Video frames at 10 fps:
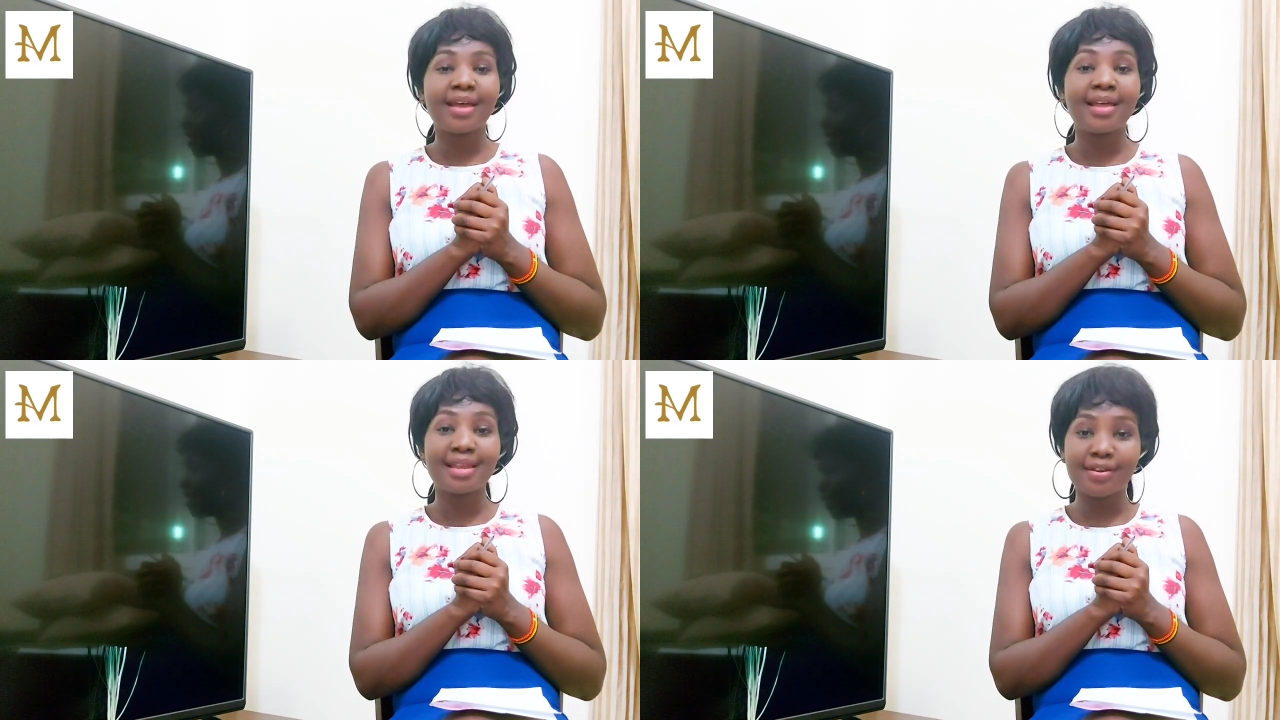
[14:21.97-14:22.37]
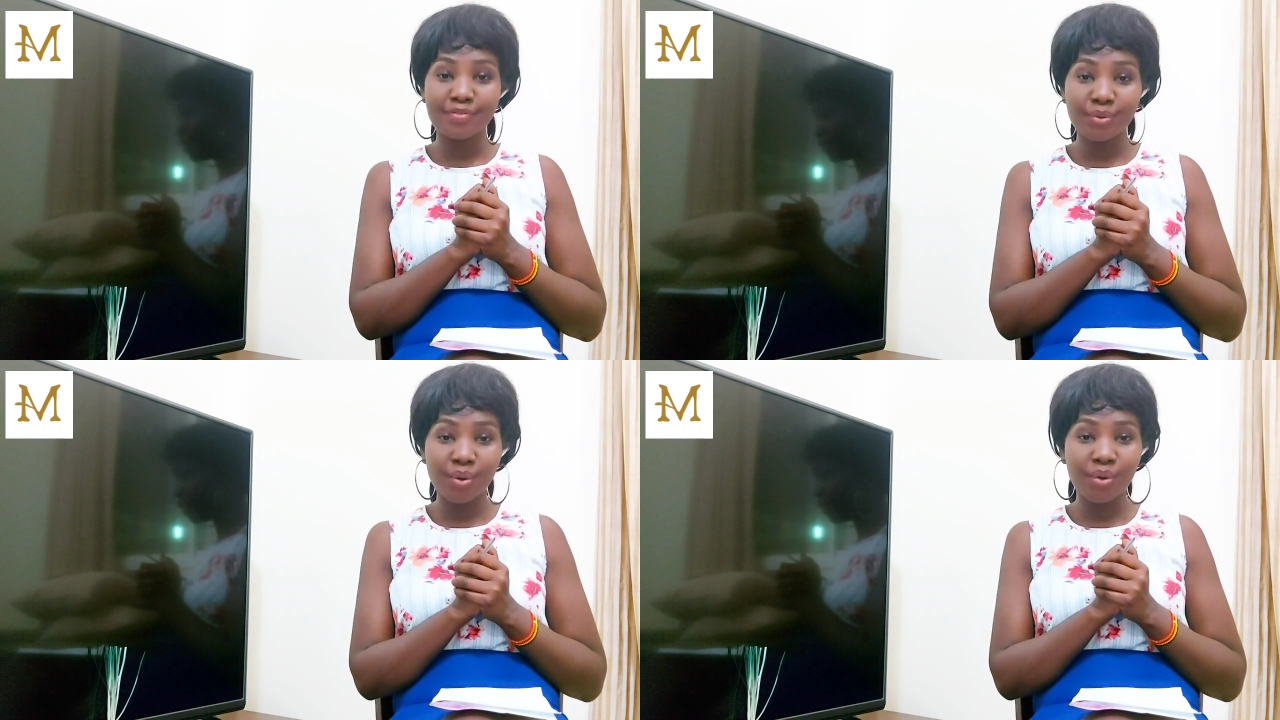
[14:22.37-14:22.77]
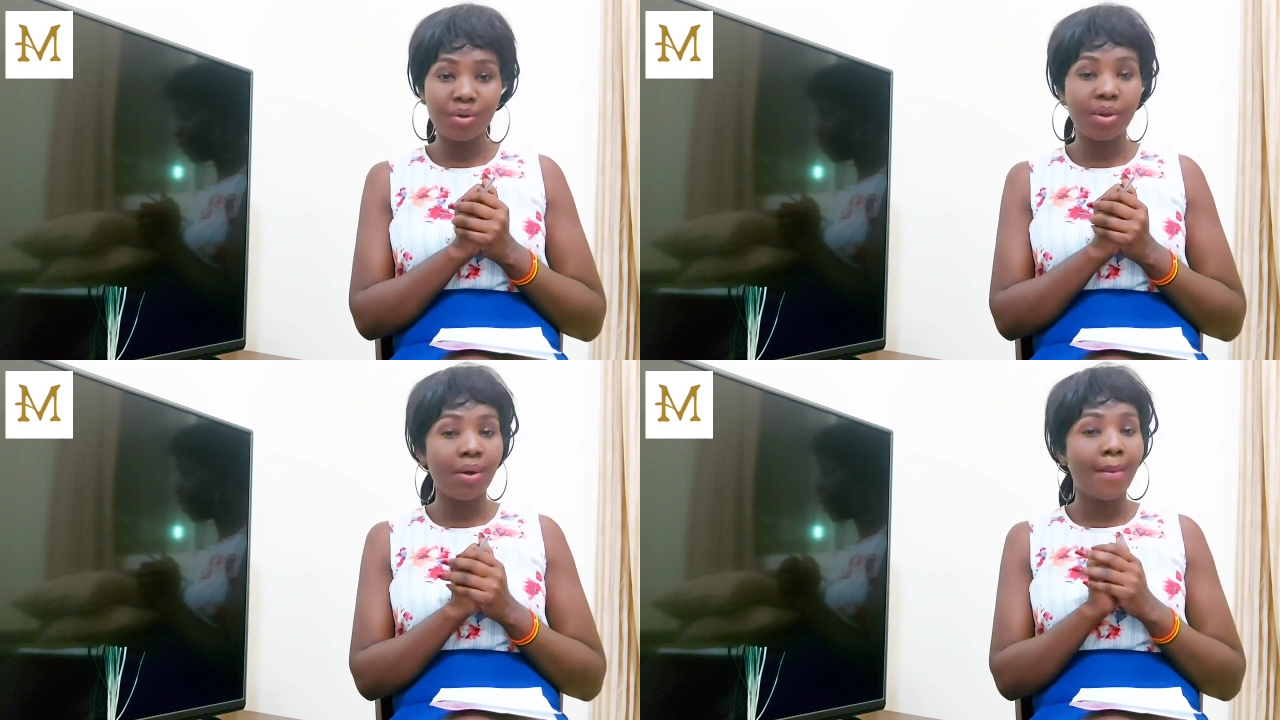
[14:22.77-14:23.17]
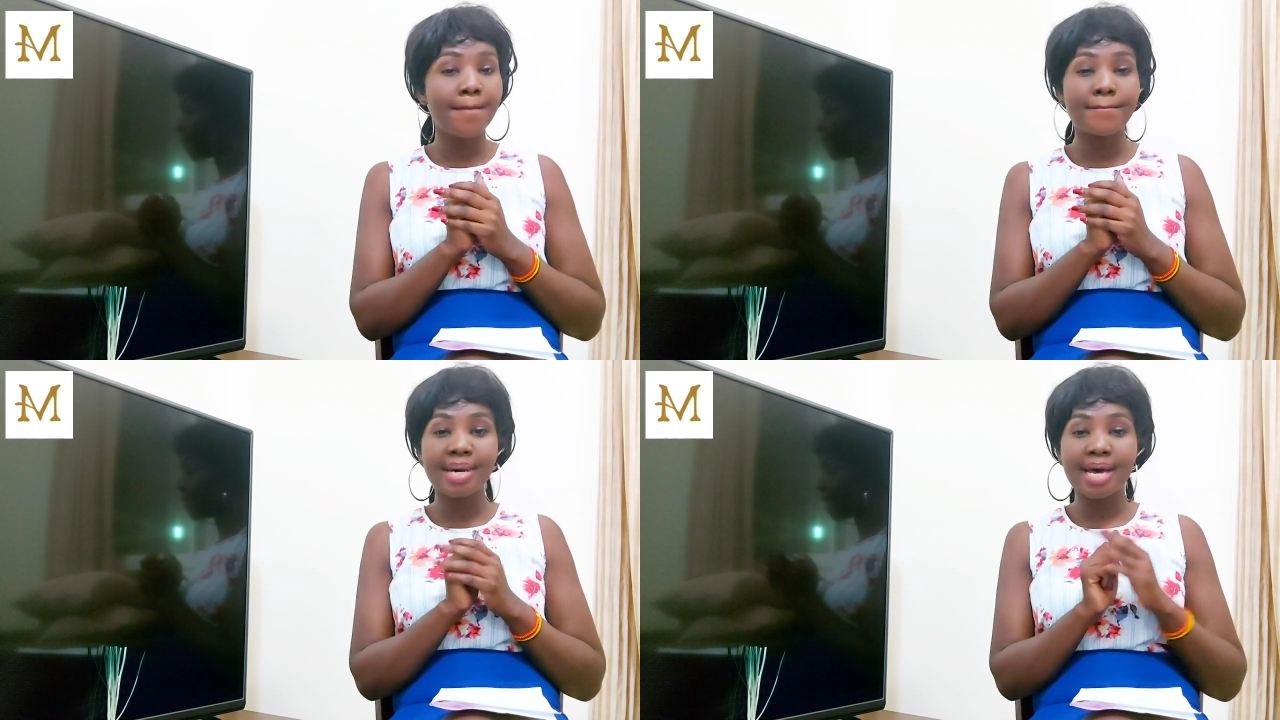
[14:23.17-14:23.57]
I love you all.
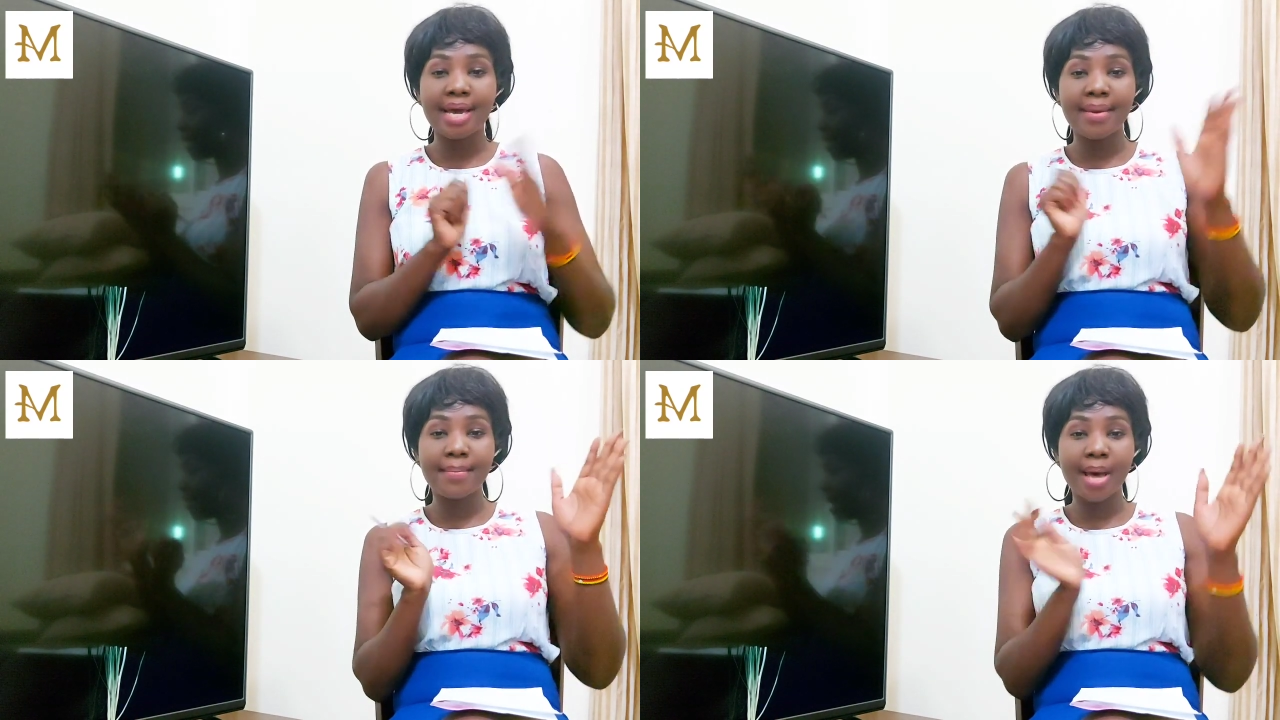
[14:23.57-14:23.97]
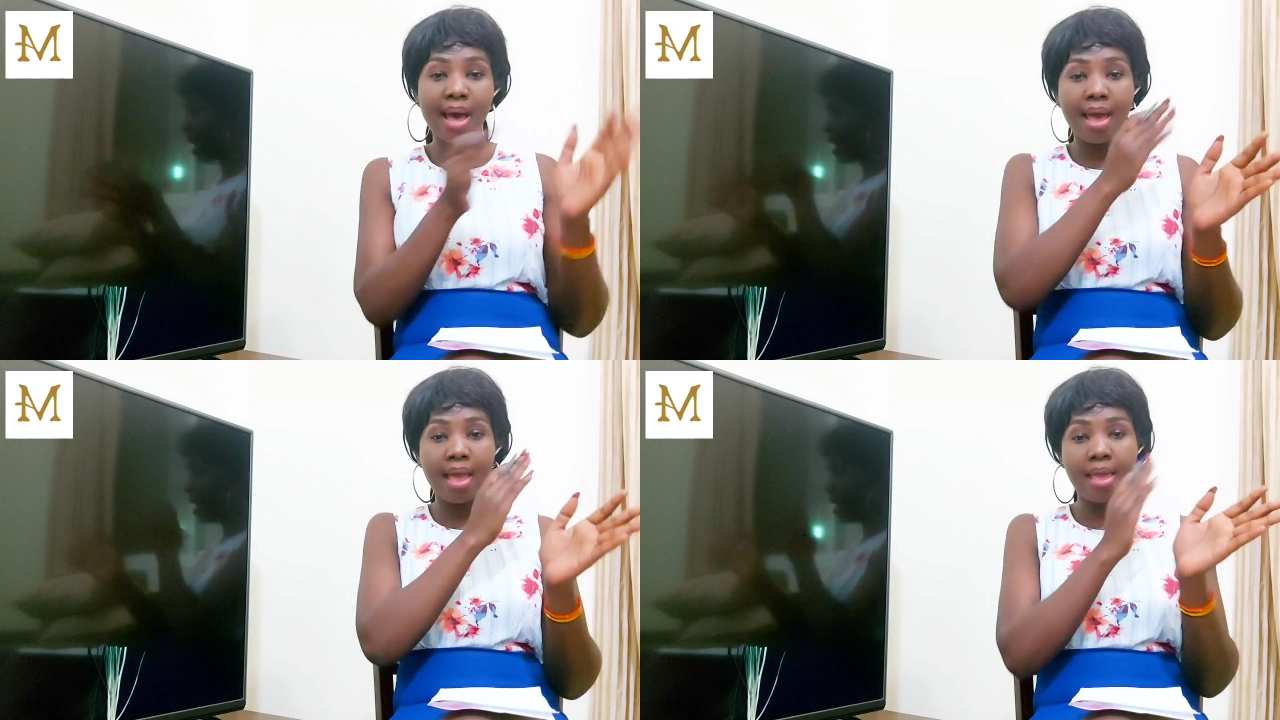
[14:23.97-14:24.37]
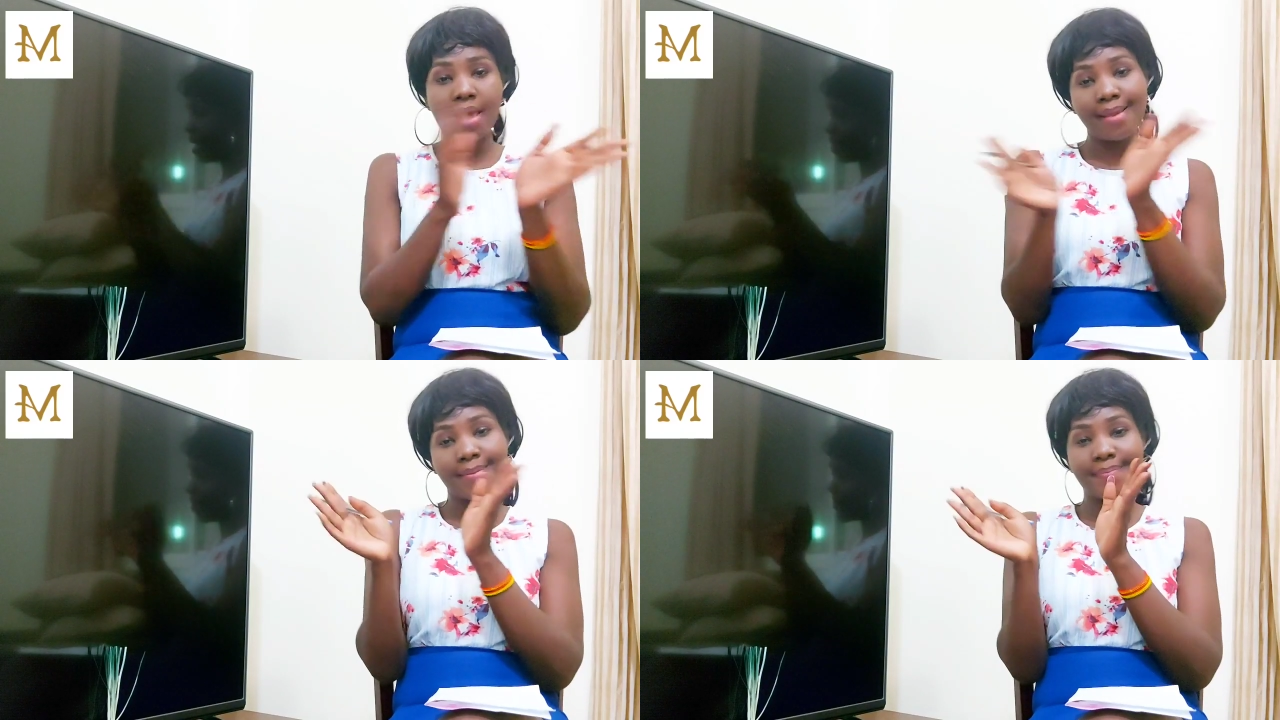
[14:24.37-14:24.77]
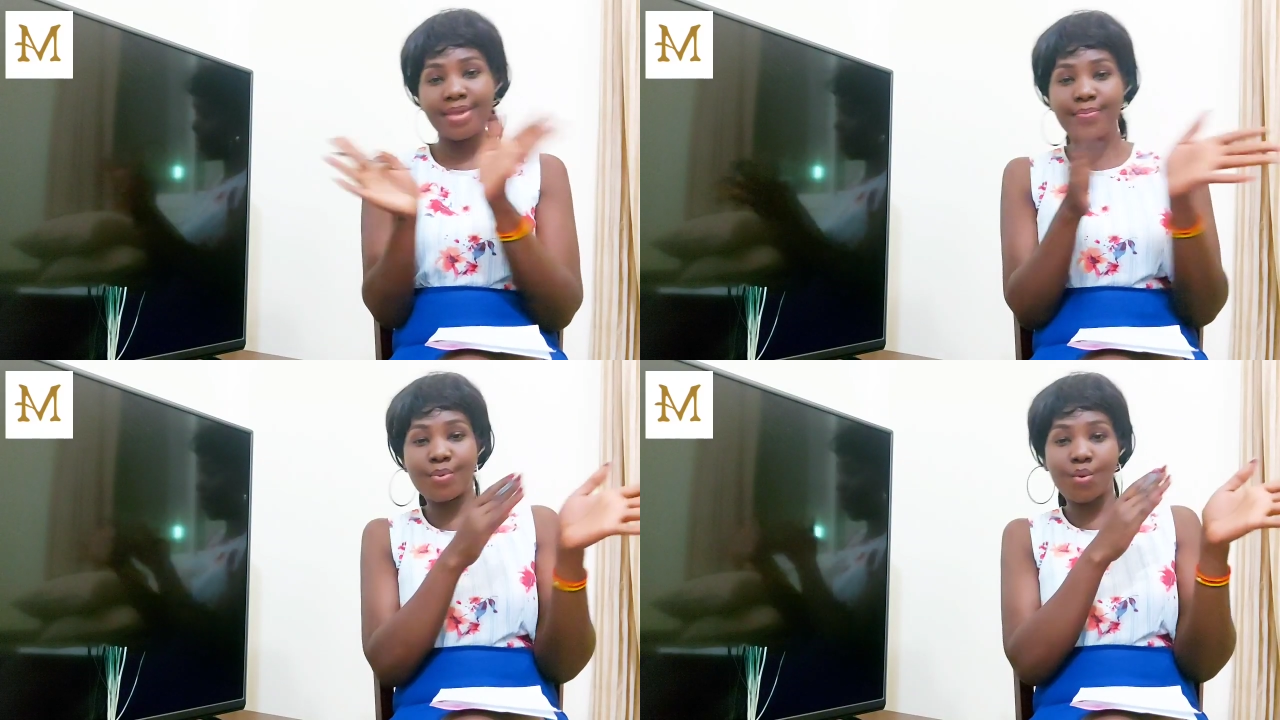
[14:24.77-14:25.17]
Bye bye,
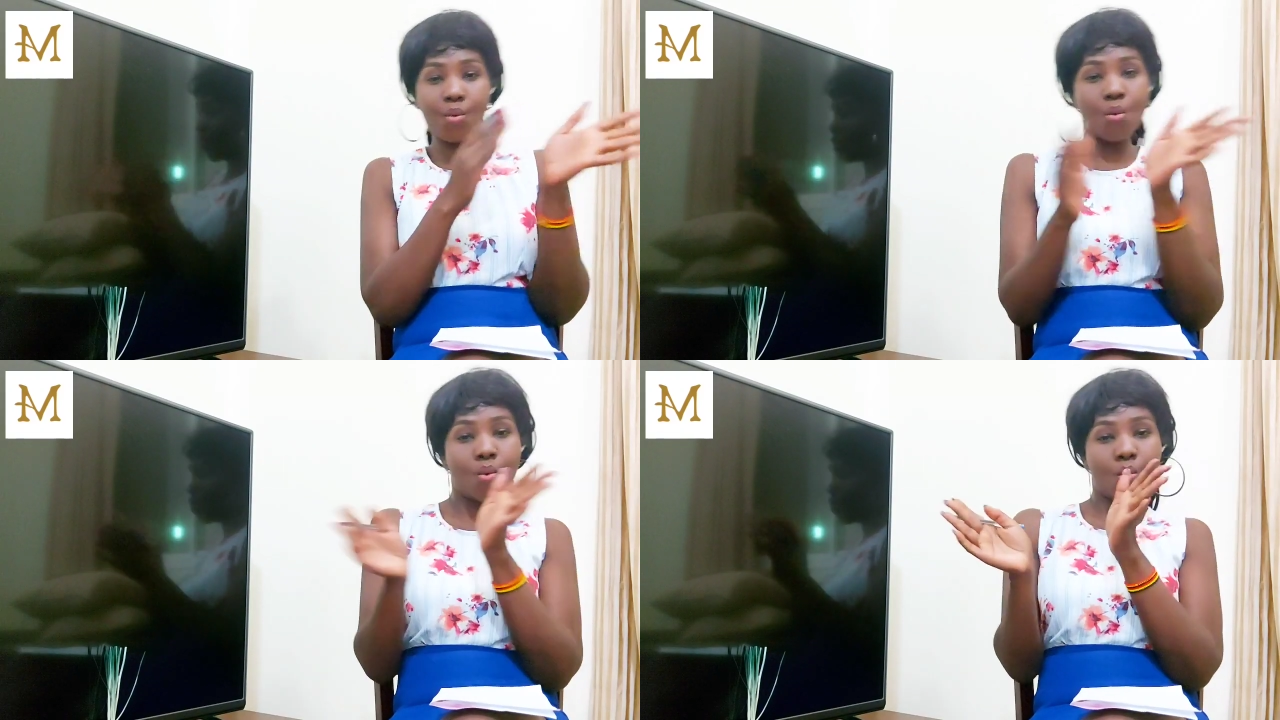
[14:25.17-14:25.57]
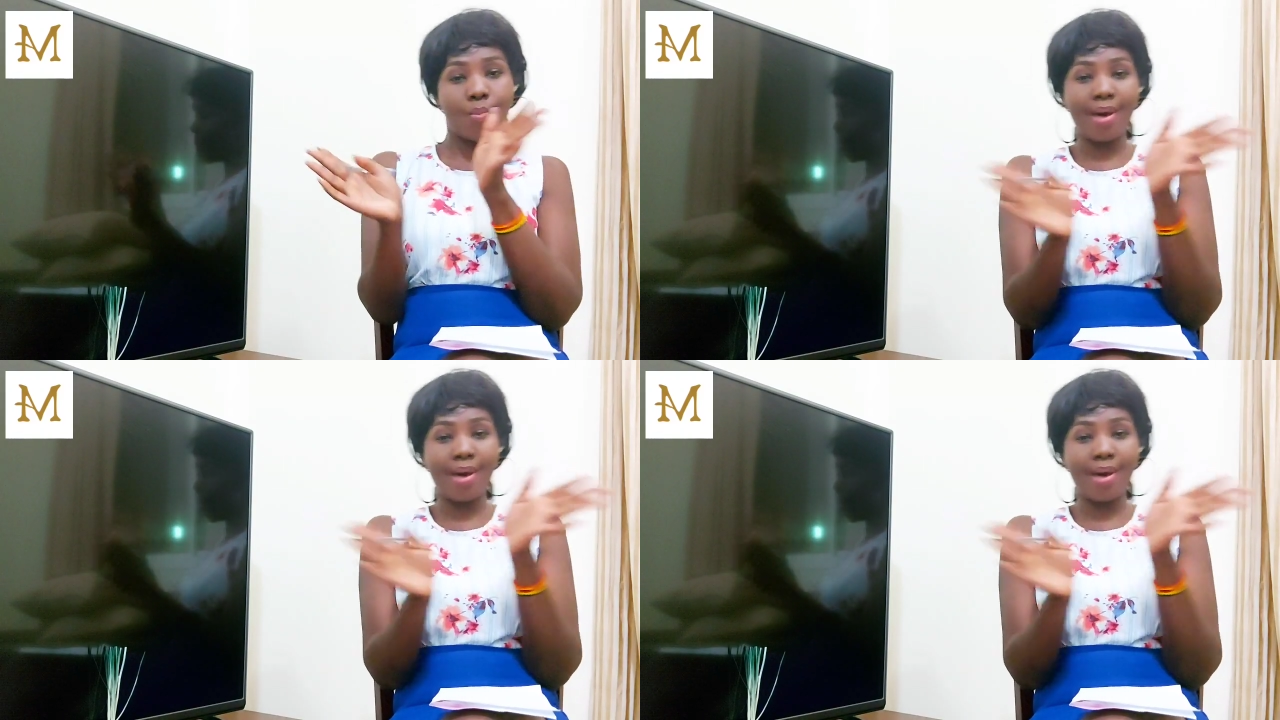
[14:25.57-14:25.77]
people.